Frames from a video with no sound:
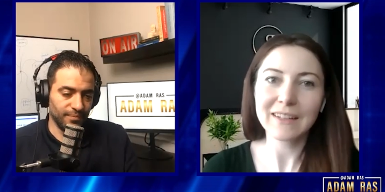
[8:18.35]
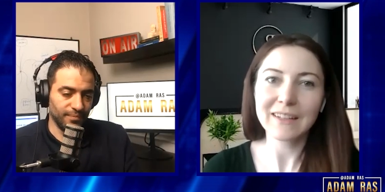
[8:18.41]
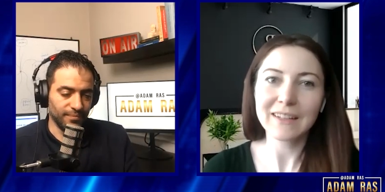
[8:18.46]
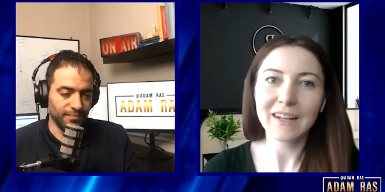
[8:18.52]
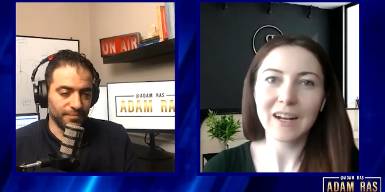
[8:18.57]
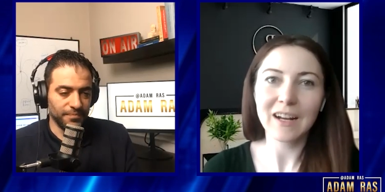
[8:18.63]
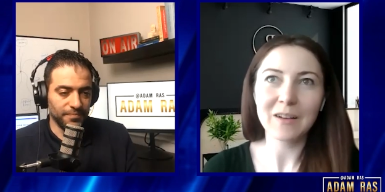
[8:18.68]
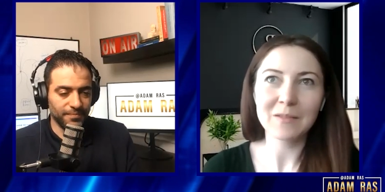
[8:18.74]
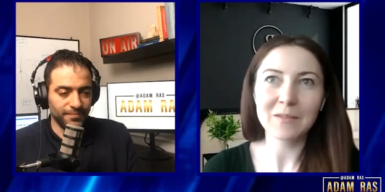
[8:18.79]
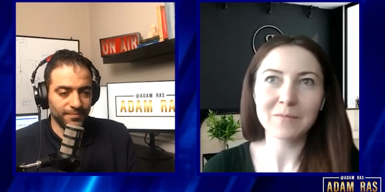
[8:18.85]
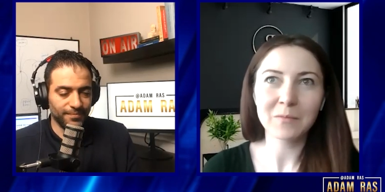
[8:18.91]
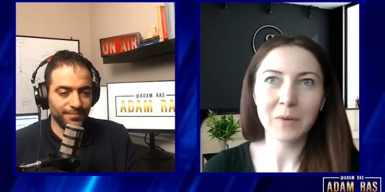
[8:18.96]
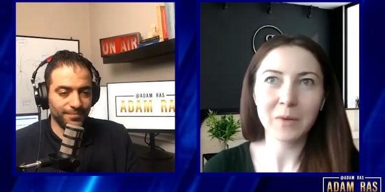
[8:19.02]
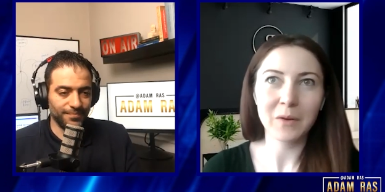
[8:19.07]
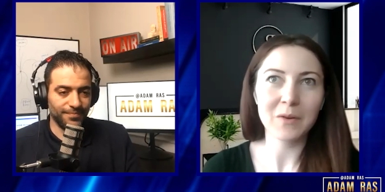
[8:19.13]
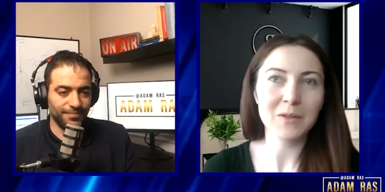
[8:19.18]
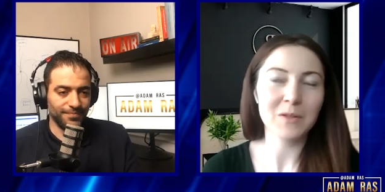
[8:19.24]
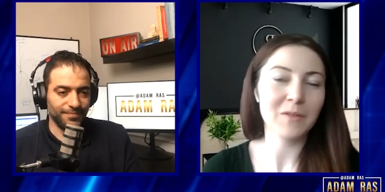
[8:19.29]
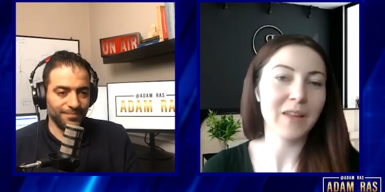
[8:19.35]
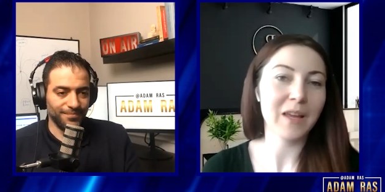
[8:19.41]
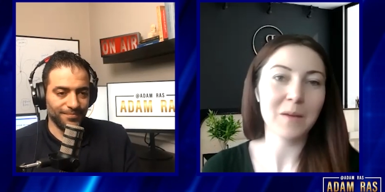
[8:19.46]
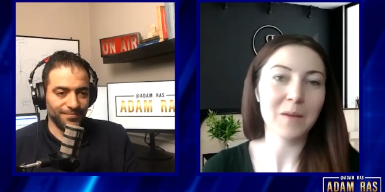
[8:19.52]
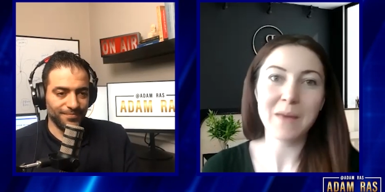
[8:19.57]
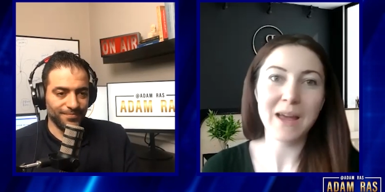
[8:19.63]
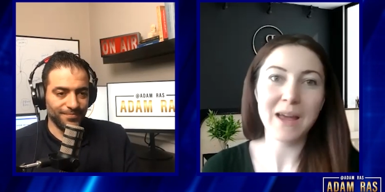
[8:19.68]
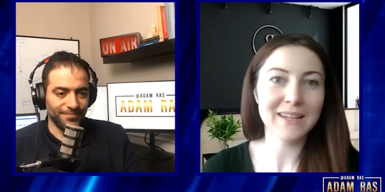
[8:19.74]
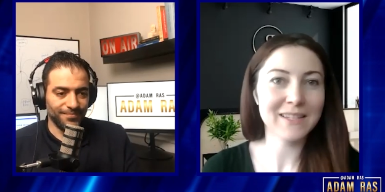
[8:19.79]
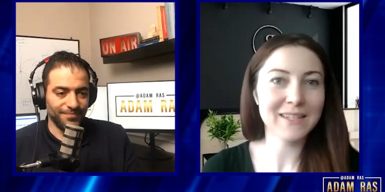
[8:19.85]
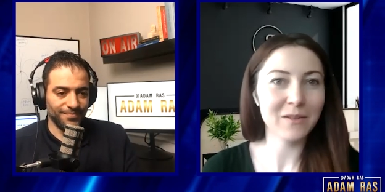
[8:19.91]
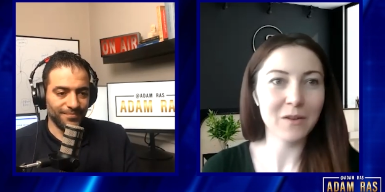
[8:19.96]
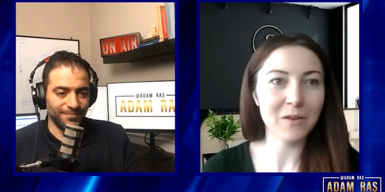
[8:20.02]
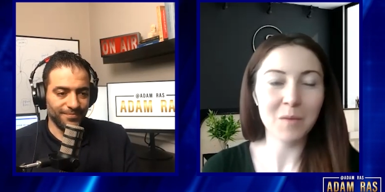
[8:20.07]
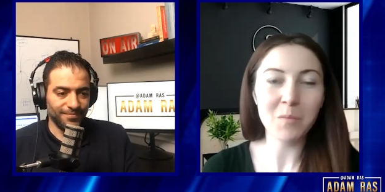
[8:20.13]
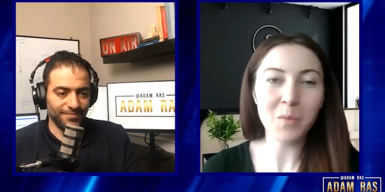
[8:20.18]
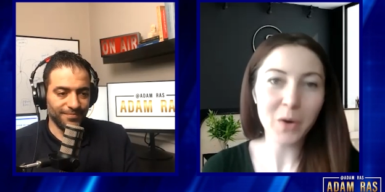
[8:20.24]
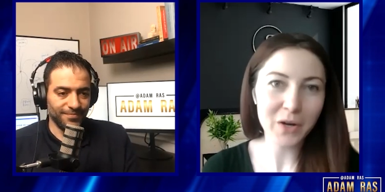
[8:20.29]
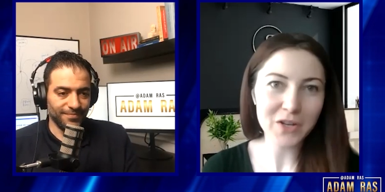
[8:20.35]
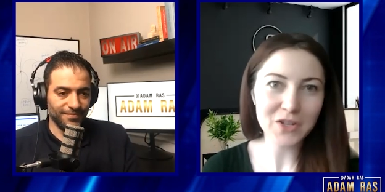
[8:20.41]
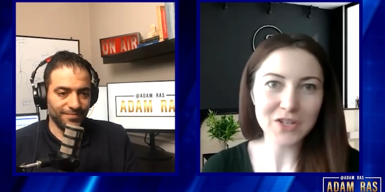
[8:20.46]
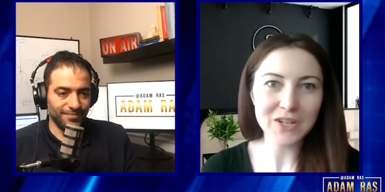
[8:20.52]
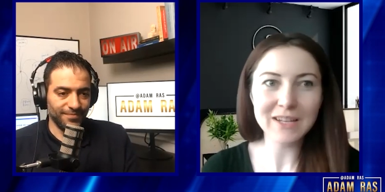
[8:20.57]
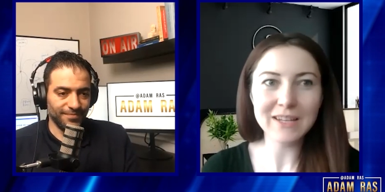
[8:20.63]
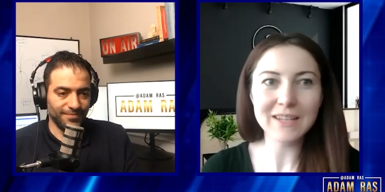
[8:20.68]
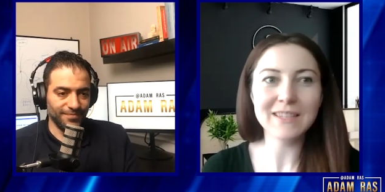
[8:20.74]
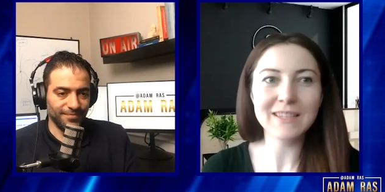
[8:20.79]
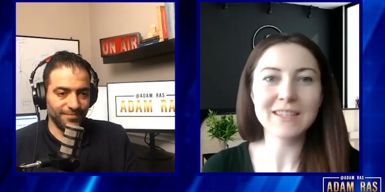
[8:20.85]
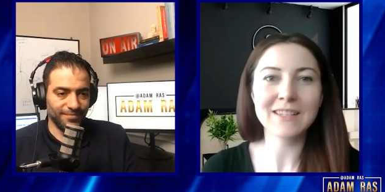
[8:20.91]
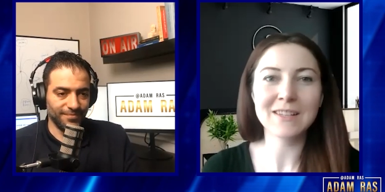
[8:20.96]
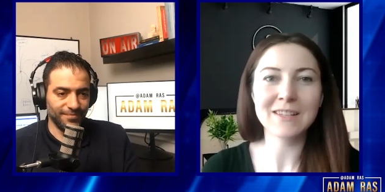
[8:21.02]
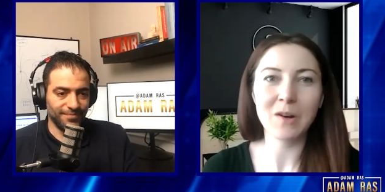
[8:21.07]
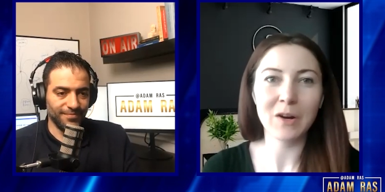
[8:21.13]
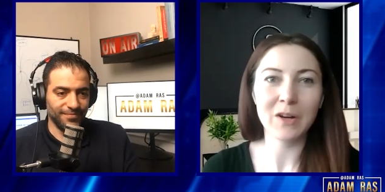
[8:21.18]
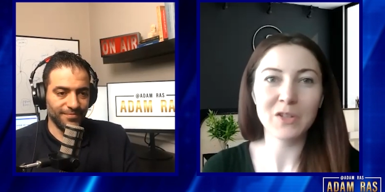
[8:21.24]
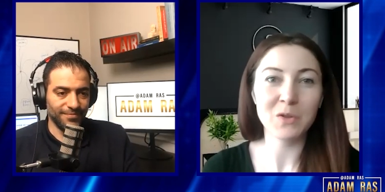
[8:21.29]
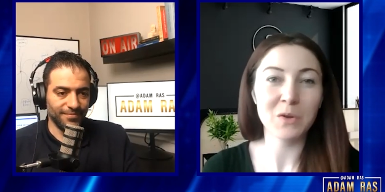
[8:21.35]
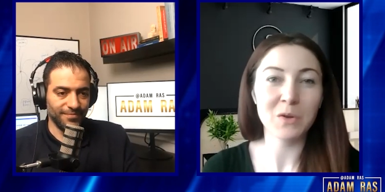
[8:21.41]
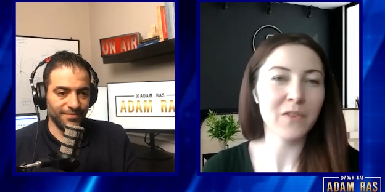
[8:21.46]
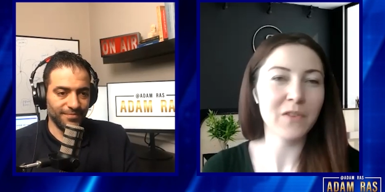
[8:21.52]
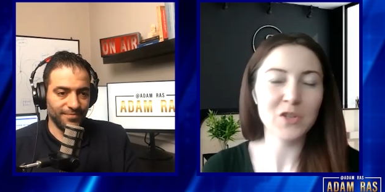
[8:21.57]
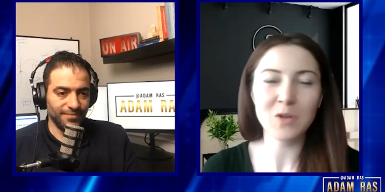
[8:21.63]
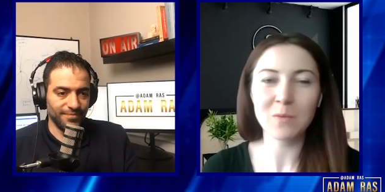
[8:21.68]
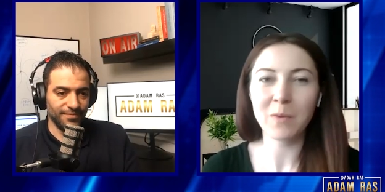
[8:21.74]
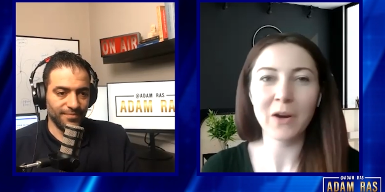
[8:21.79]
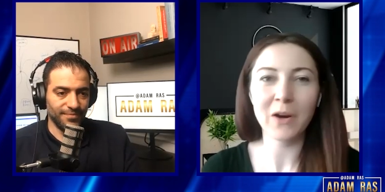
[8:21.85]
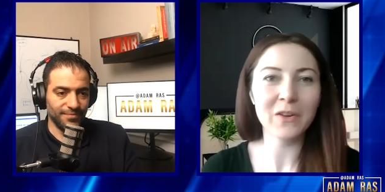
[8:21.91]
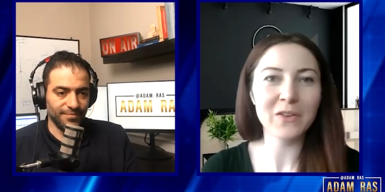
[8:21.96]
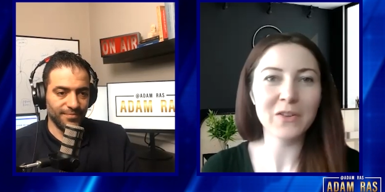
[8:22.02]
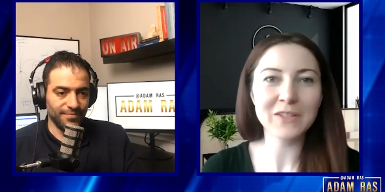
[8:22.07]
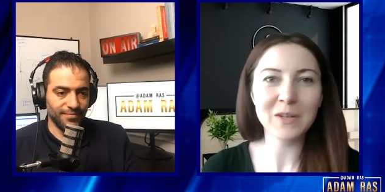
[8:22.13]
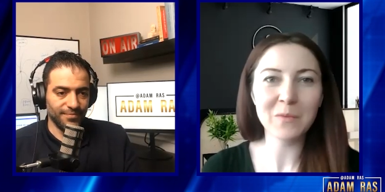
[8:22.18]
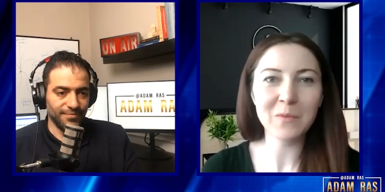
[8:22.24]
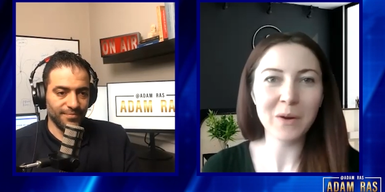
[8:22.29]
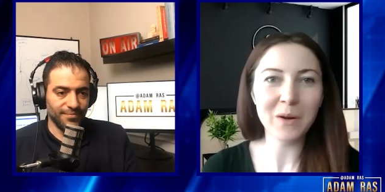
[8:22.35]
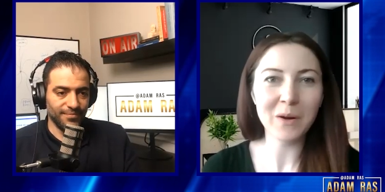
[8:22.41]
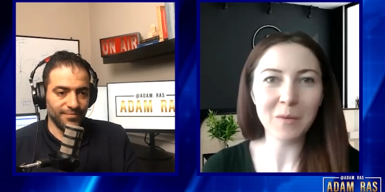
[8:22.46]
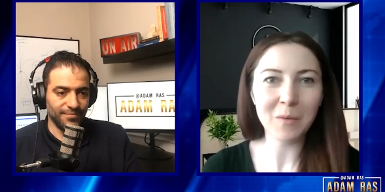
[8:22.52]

Speaker 1: Hmm. Um, we are also like maxed out on mortgages. Our joint venture partners didn't want to